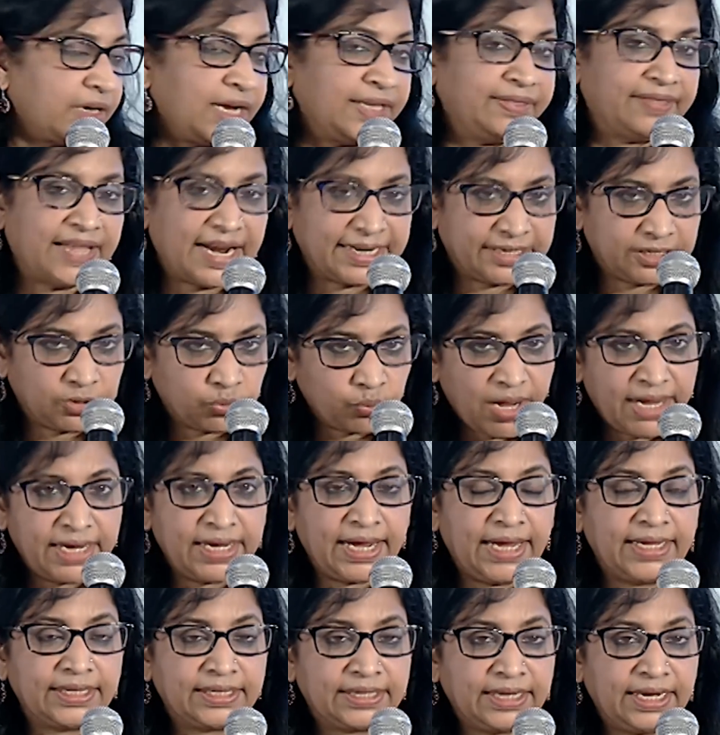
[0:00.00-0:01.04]
And that is why
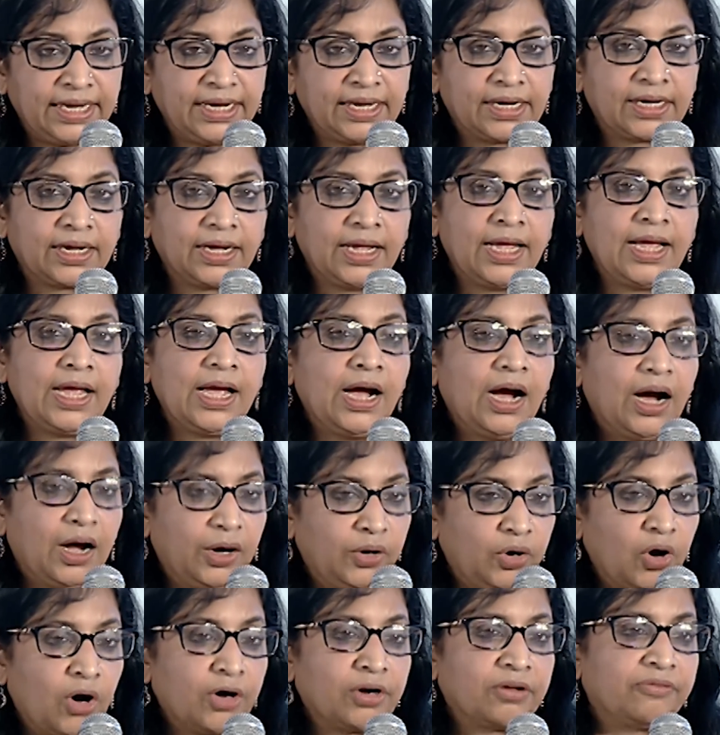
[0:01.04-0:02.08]
I think a
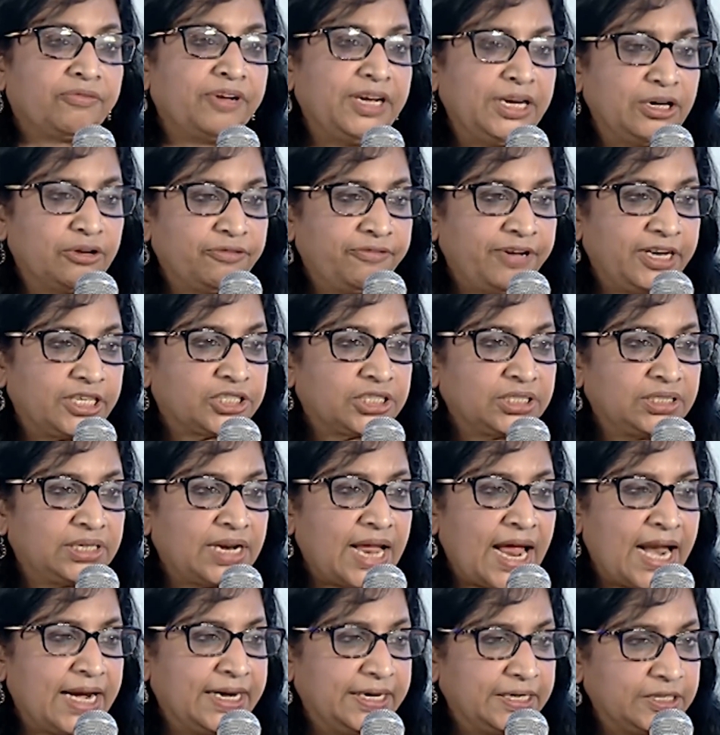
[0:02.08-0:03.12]
lot of innovation
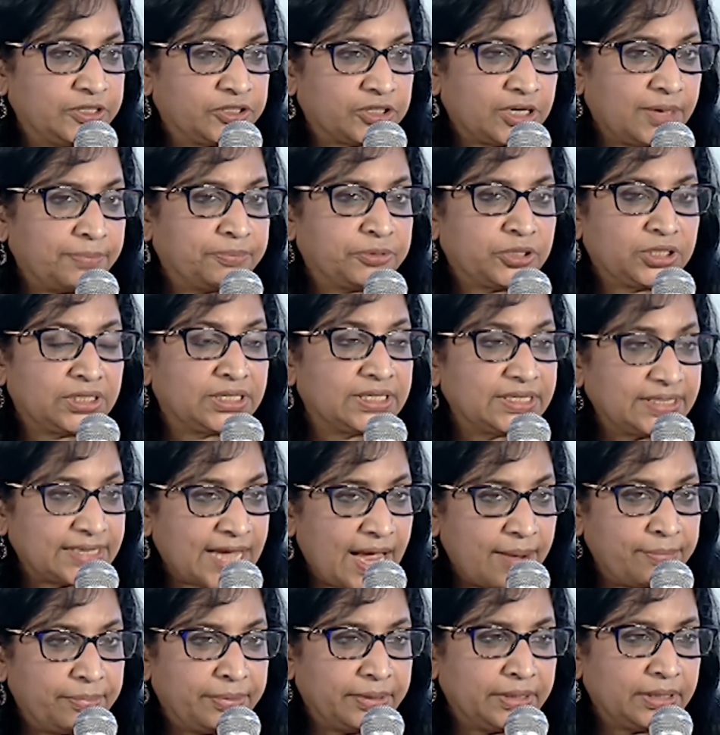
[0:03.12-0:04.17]
and disruption has
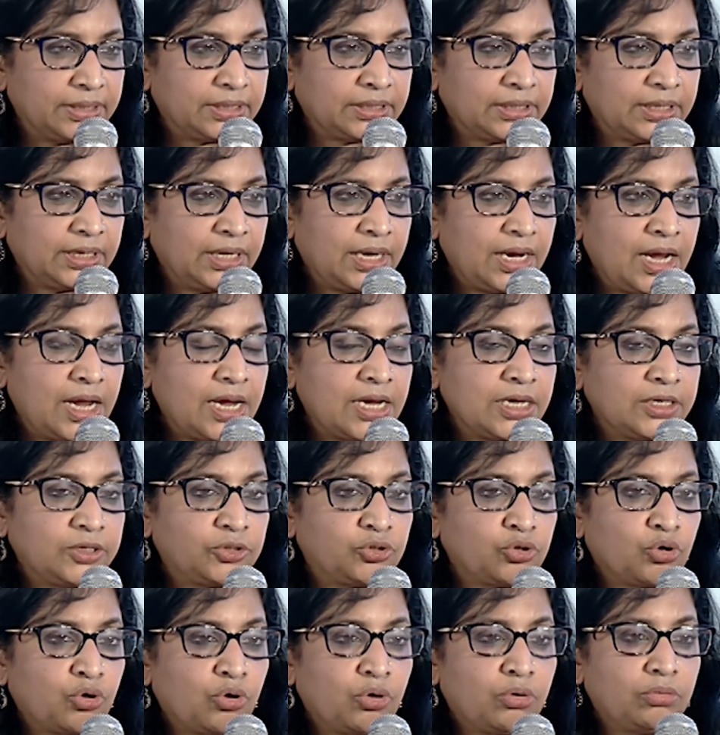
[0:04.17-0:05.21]
happened.
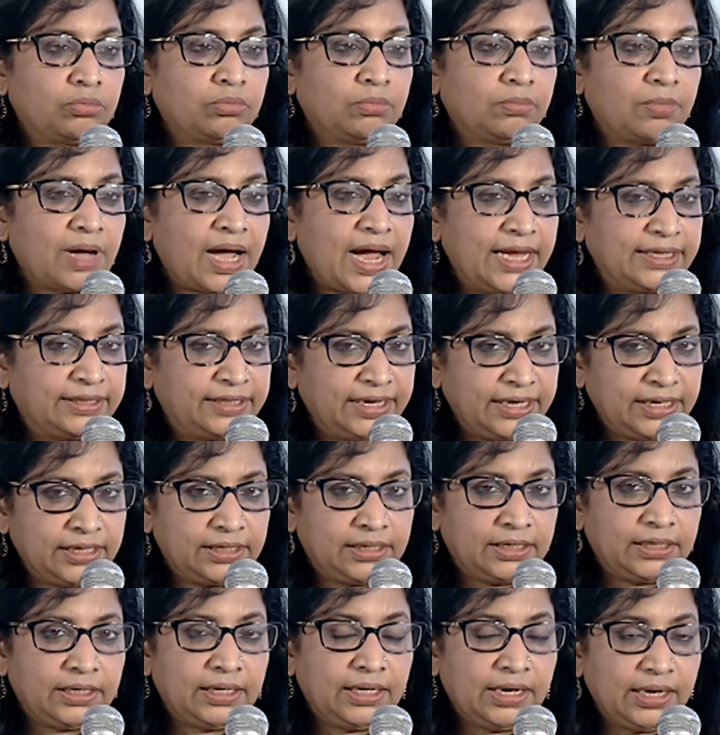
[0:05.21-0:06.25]
So I
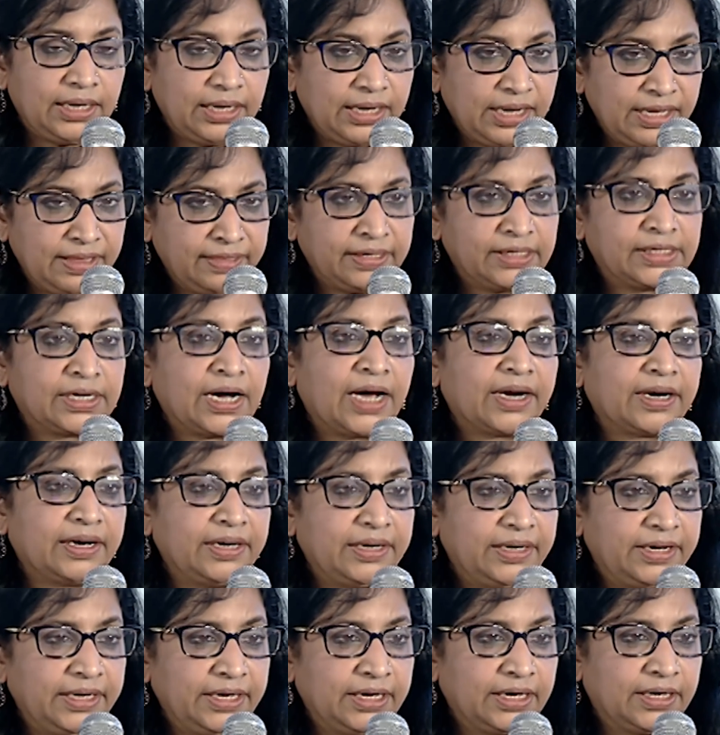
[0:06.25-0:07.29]
think in the
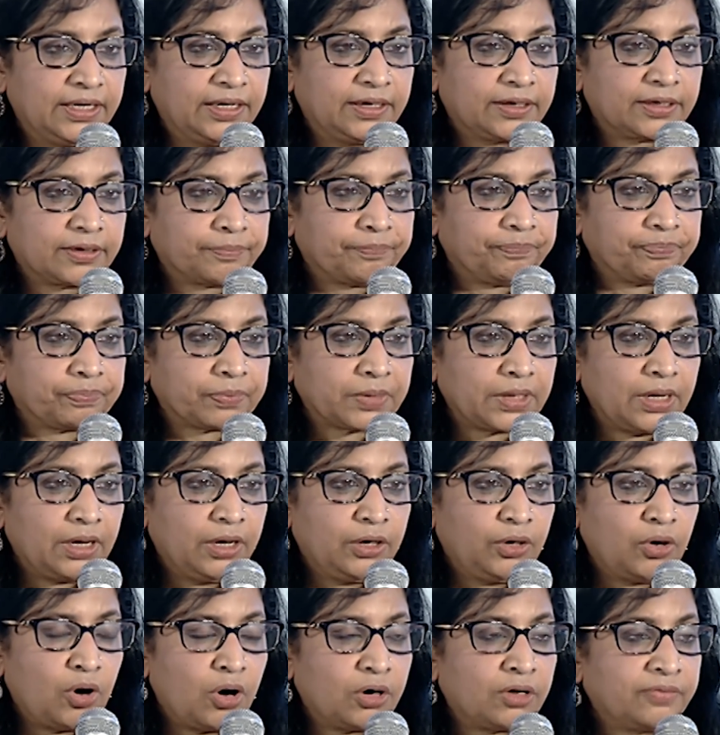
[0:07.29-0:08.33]
current year, a
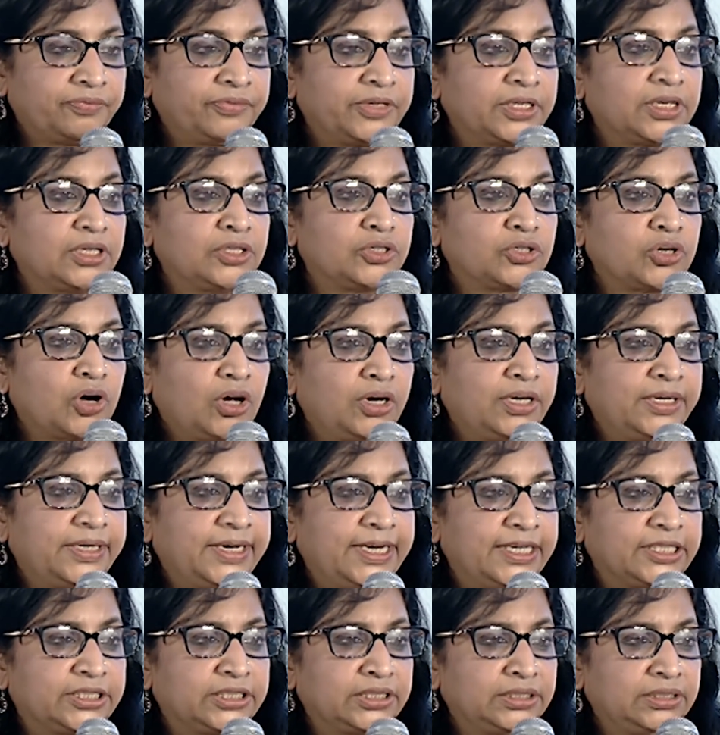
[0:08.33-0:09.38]
lot of the
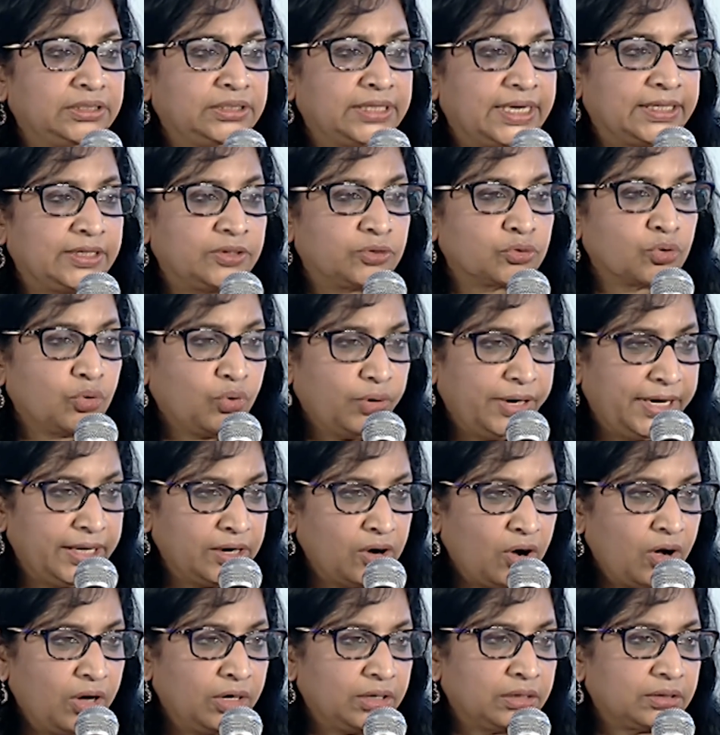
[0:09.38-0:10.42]
consolidation that is going
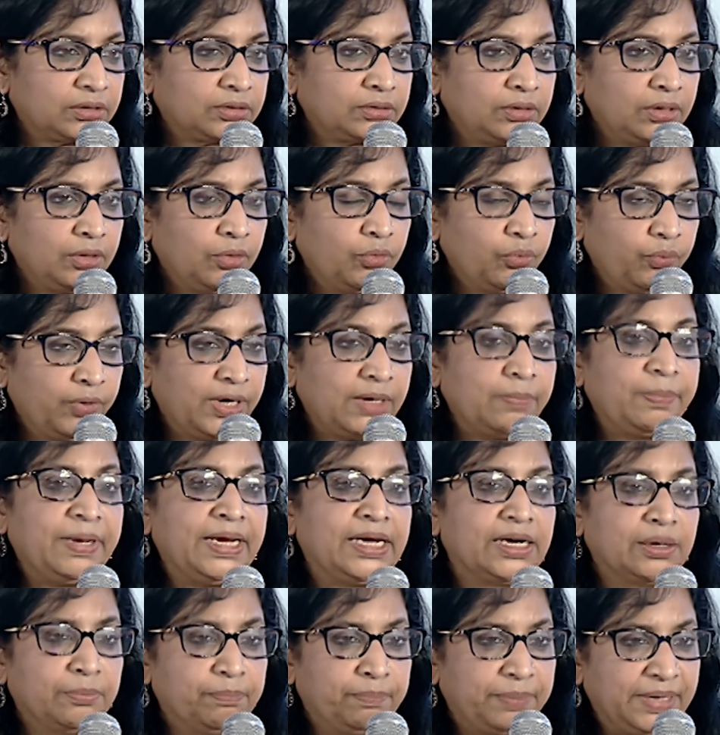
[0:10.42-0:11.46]
on will be
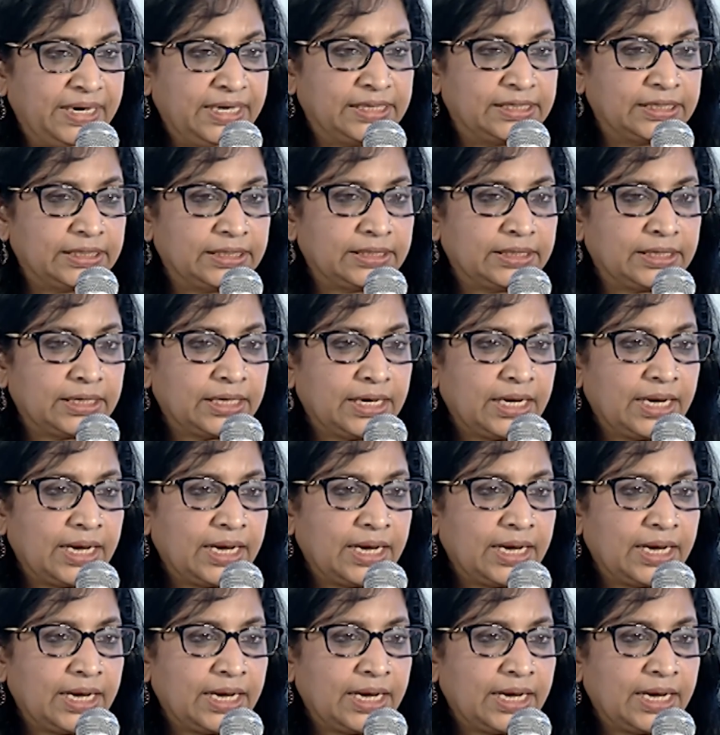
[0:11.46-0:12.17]
completed.